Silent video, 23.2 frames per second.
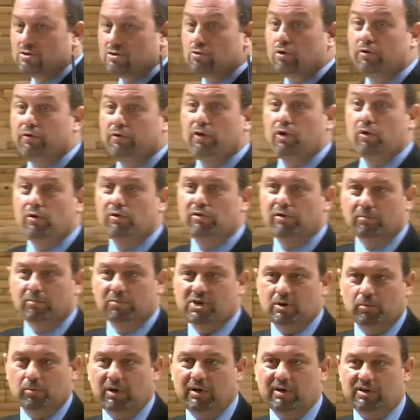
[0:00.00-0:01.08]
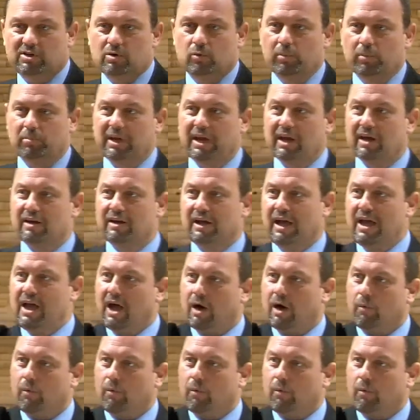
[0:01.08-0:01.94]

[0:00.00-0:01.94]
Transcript: There are a few of them. Shall we begin?